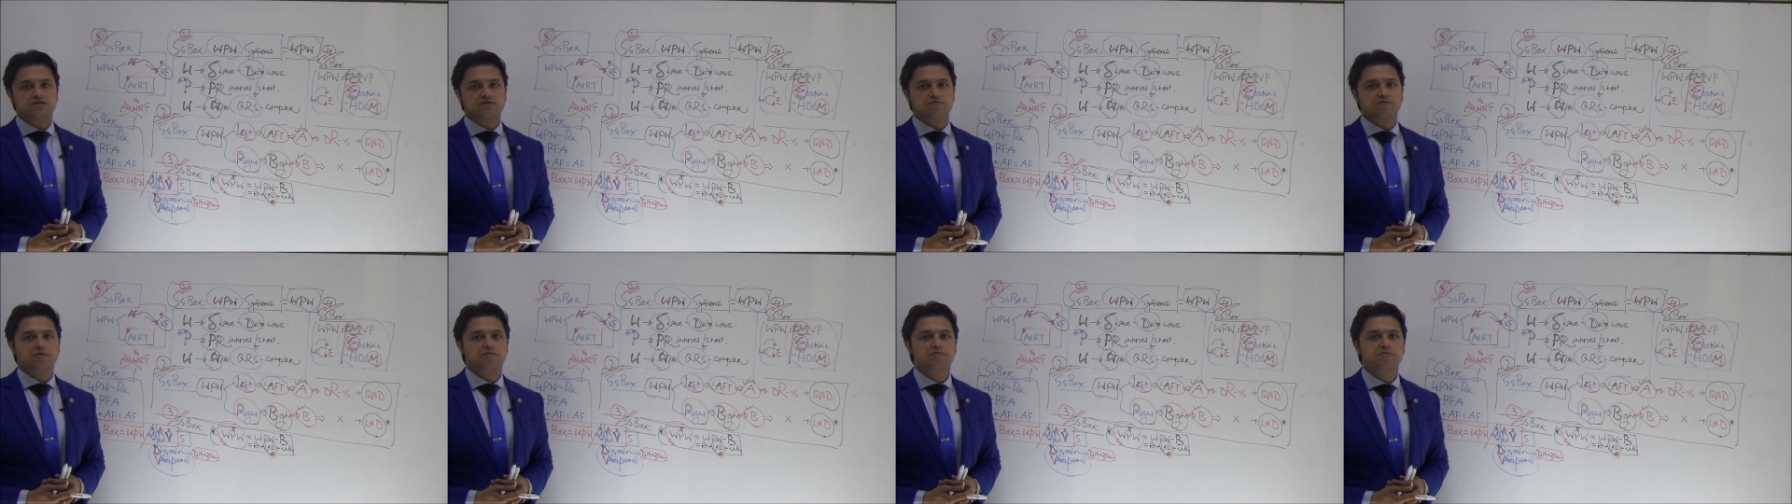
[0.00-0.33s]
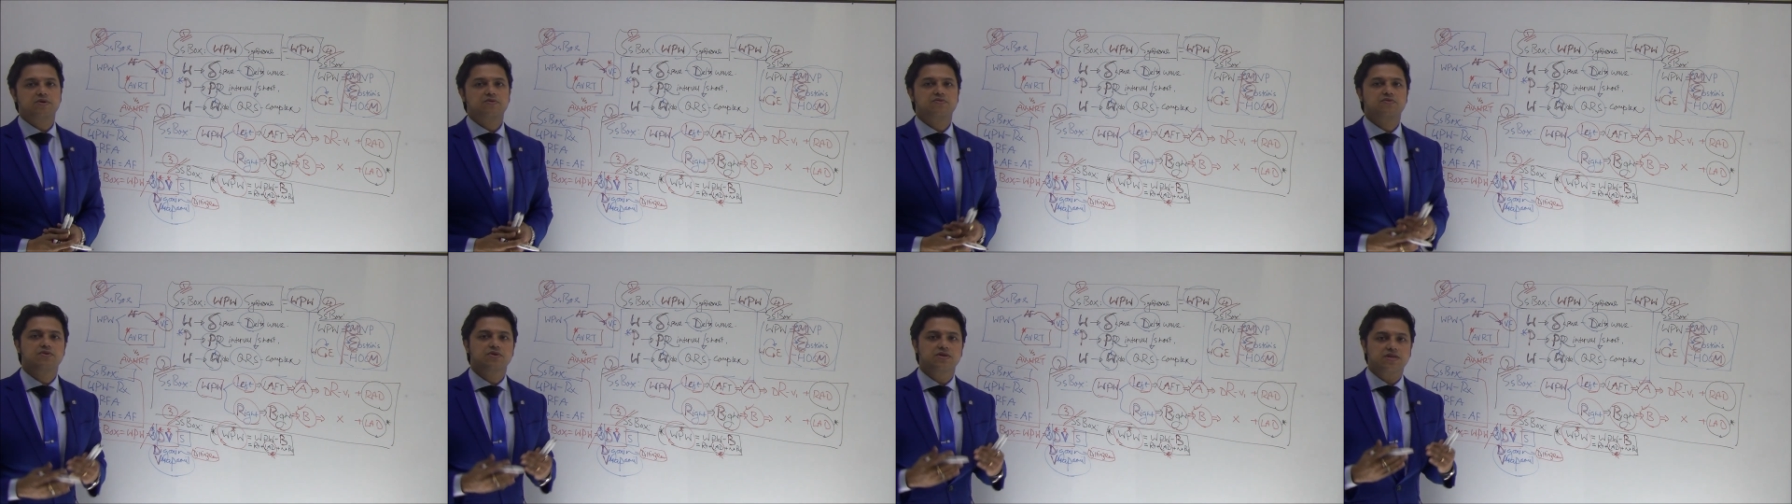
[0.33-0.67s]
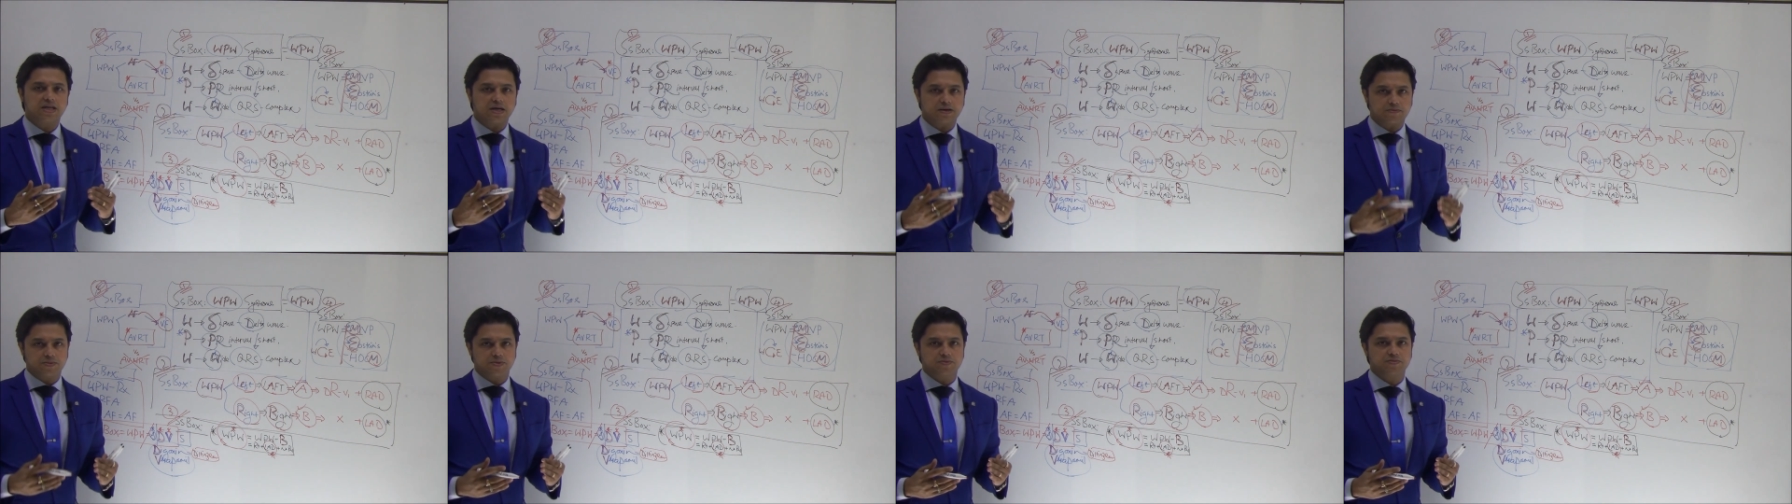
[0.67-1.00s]
remember for
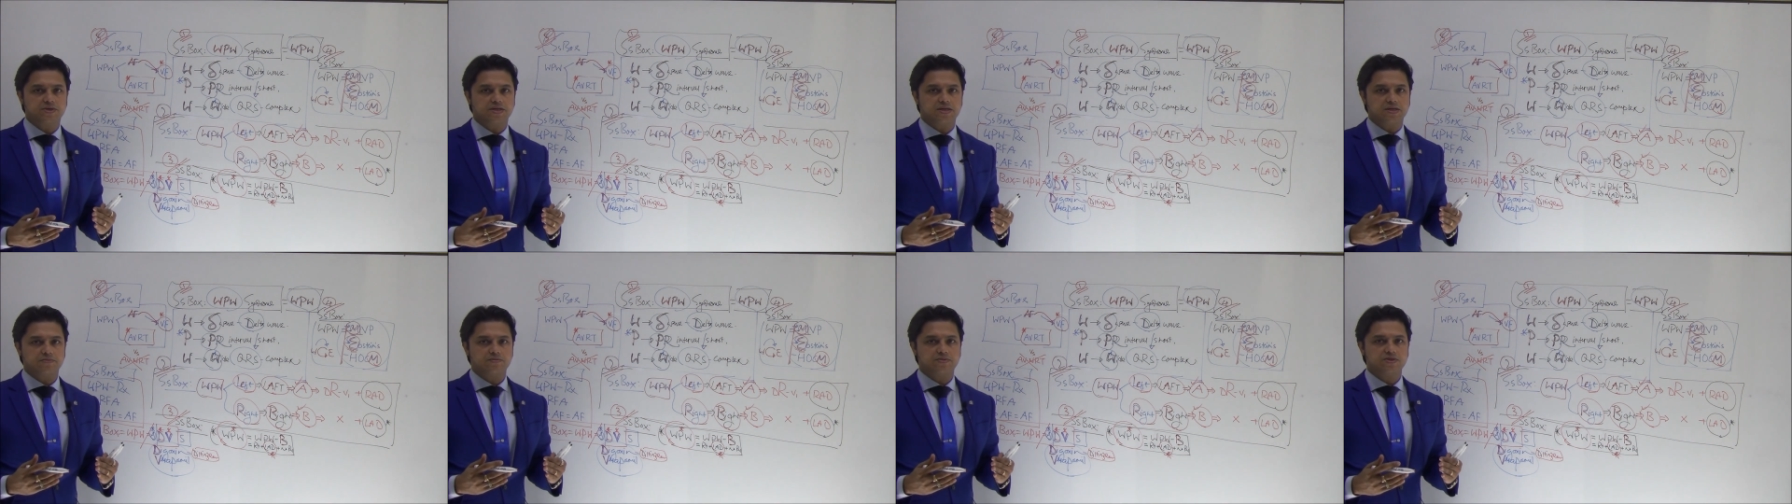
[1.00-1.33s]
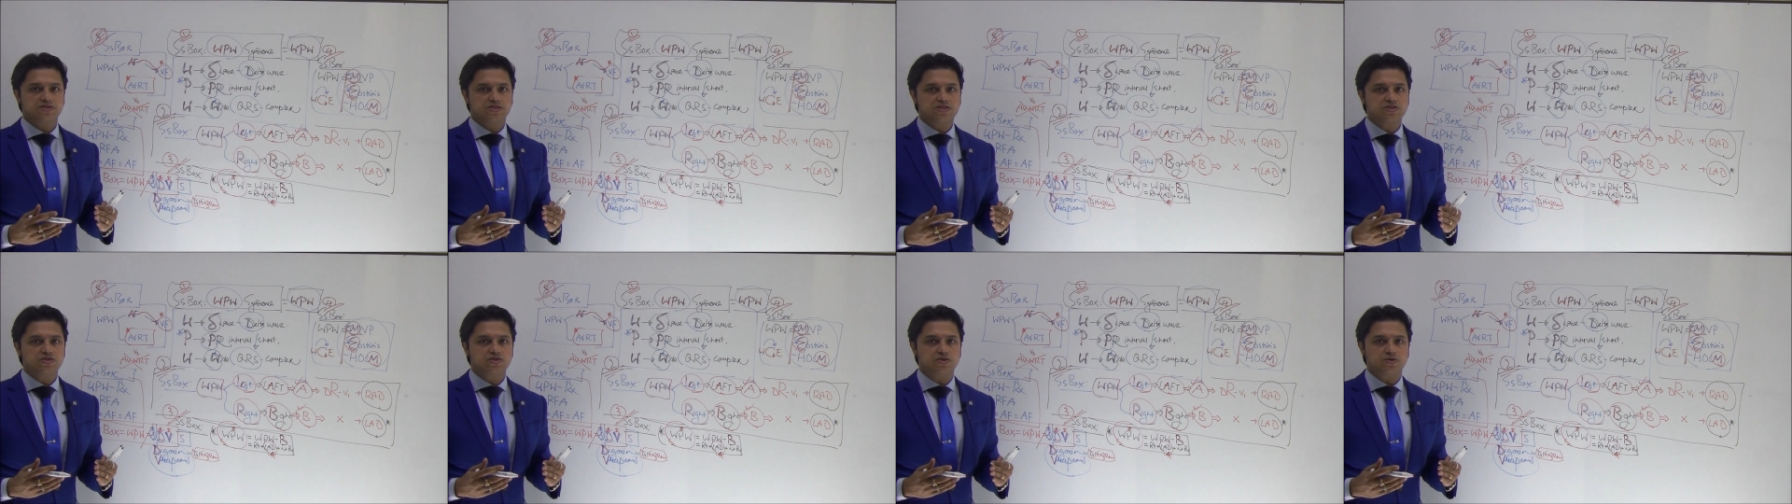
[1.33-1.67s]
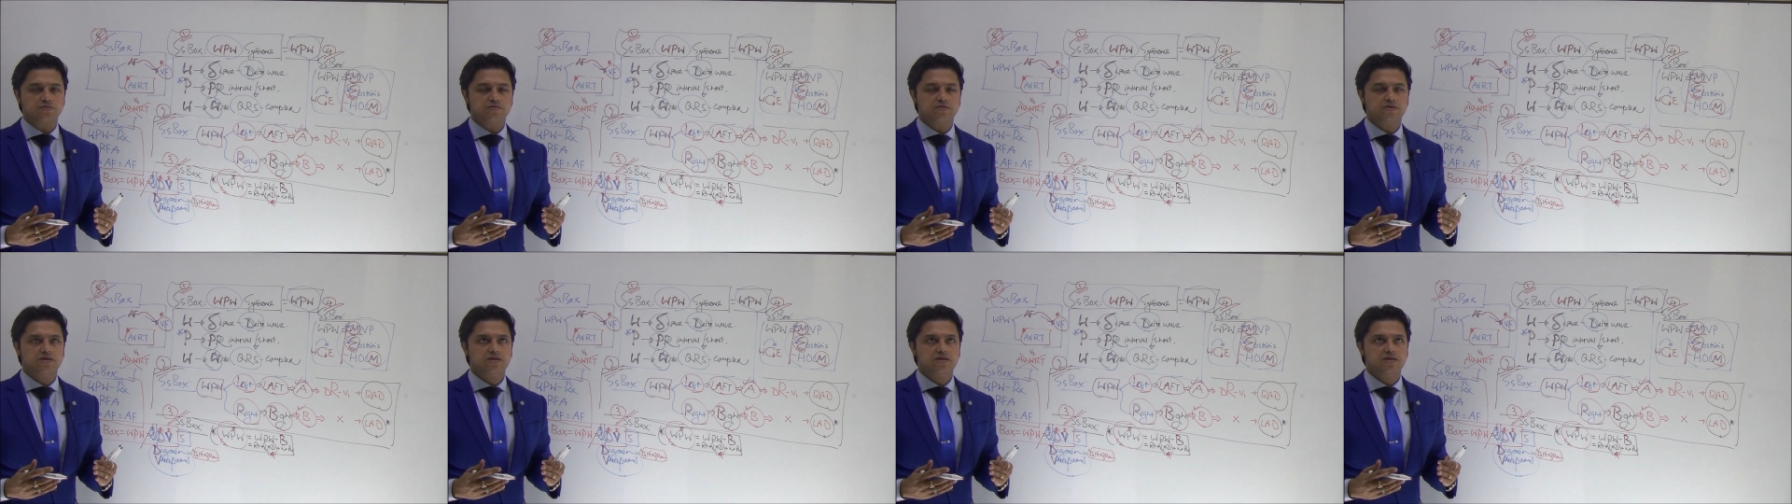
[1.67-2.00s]
WPW
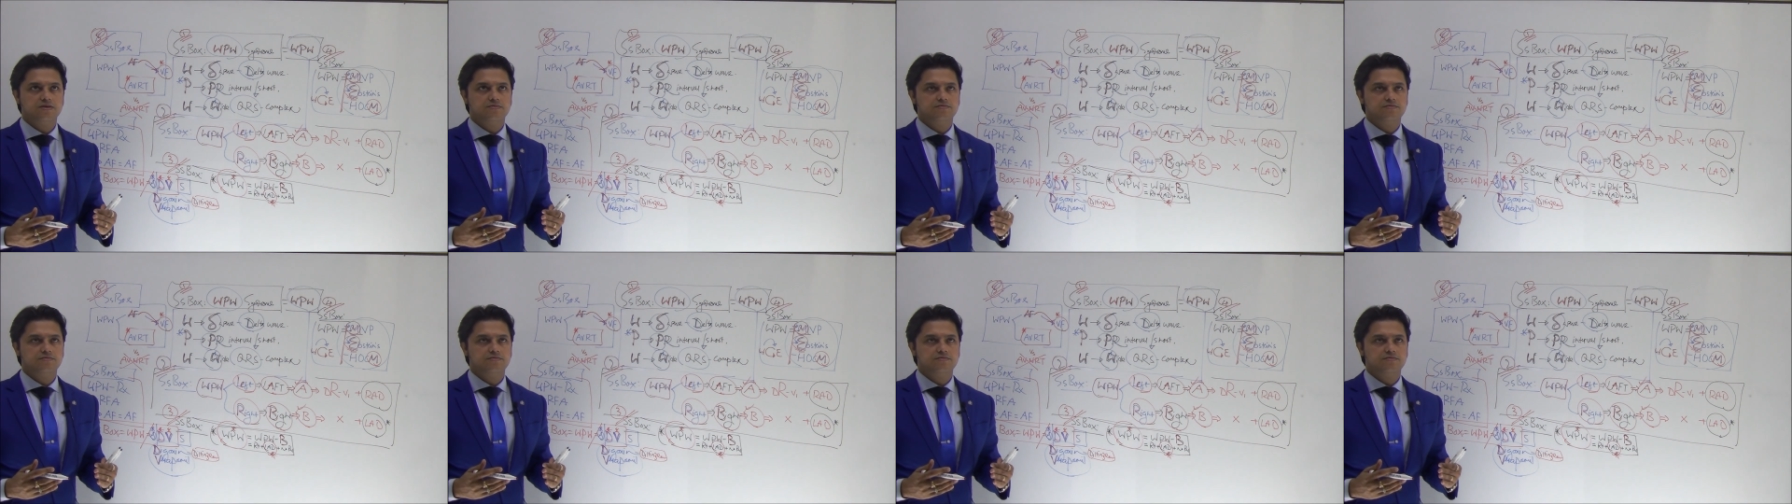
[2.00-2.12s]
syndrome.